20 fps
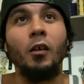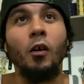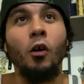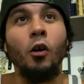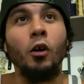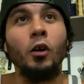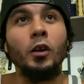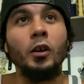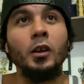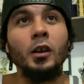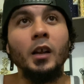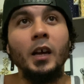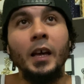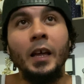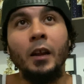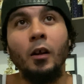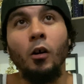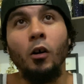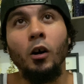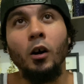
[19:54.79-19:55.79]
On
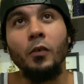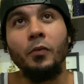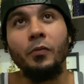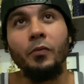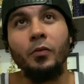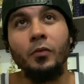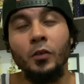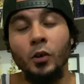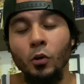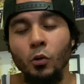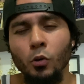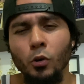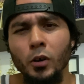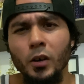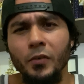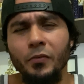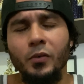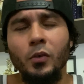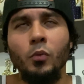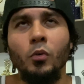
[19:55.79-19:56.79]
and off the court,
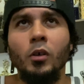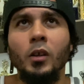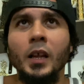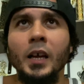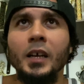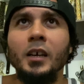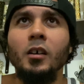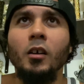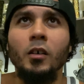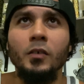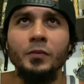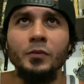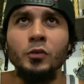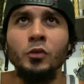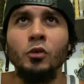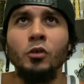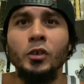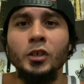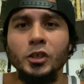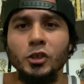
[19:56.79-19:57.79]
if you will, like
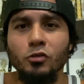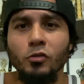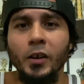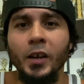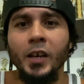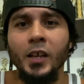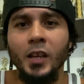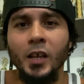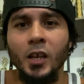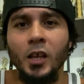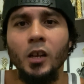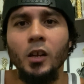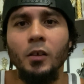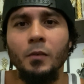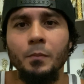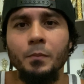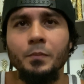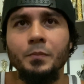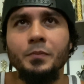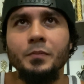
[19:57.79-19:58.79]
during
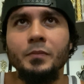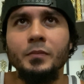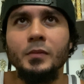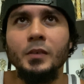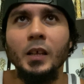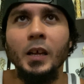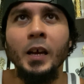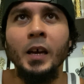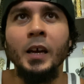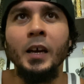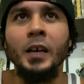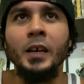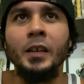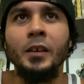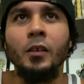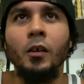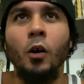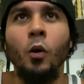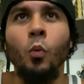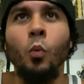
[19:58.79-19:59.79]
training
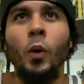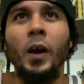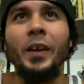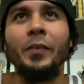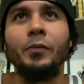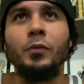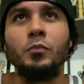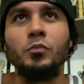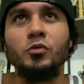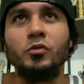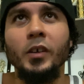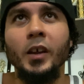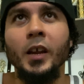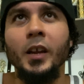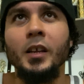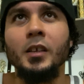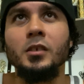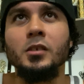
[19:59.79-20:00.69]
and away from training.